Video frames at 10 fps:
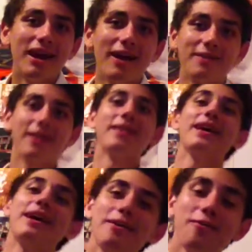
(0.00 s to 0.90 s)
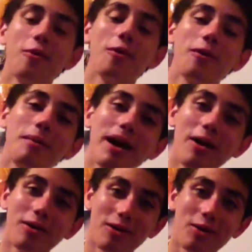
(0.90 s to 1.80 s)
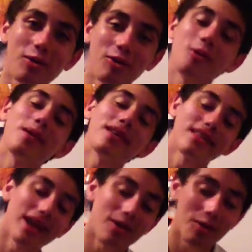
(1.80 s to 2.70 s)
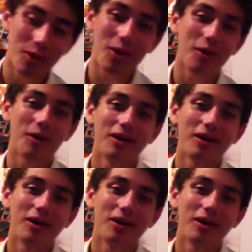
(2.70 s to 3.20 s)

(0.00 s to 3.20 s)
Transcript: I said that for about two, three weeks now in a row.